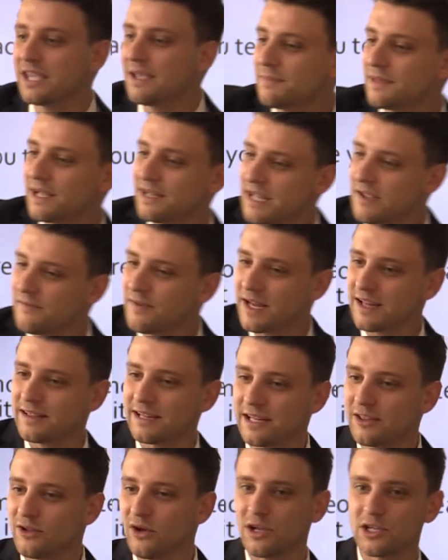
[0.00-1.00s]
keep
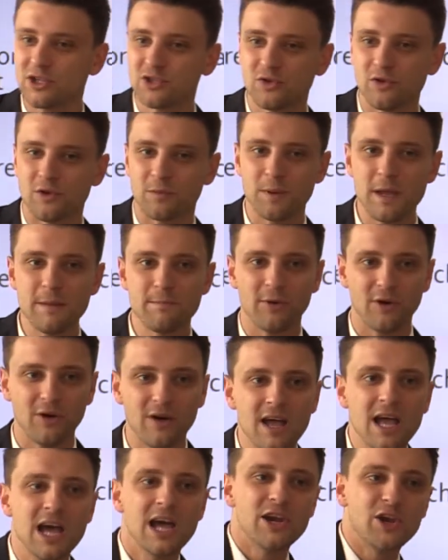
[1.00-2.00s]
delivering that knowledge to your
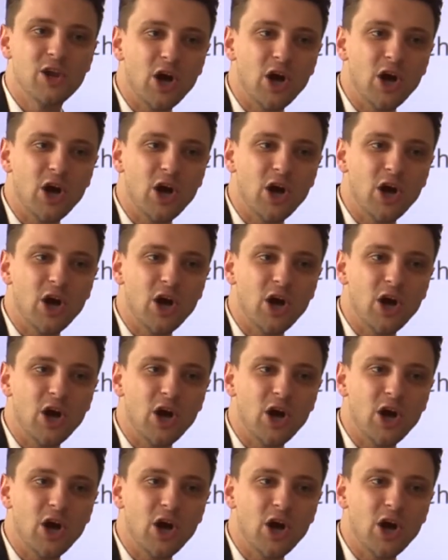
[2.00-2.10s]
people,